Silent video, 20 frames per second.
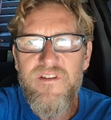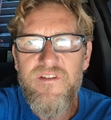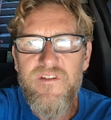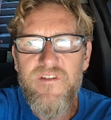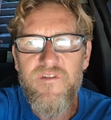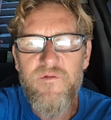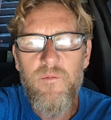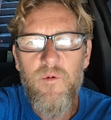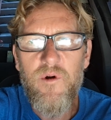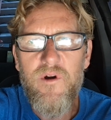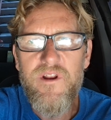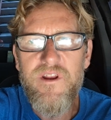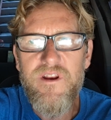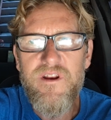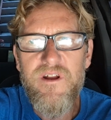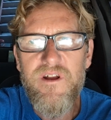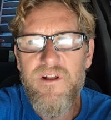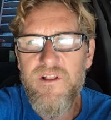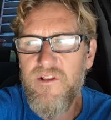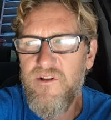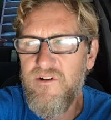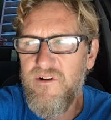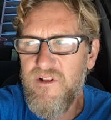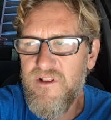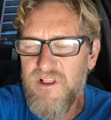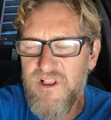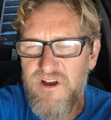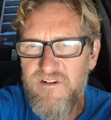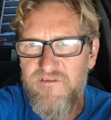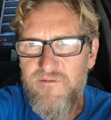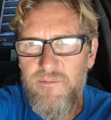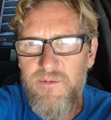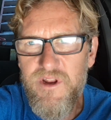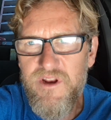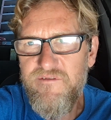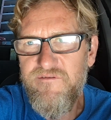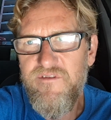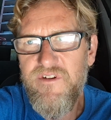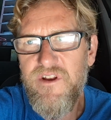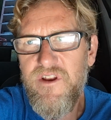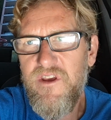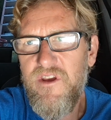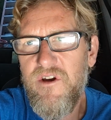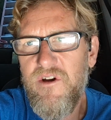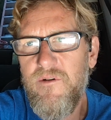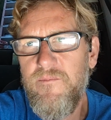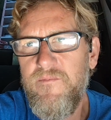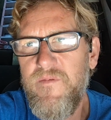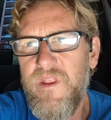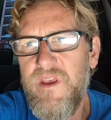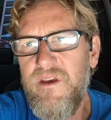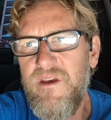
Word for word: this morning, a little 11 minute video,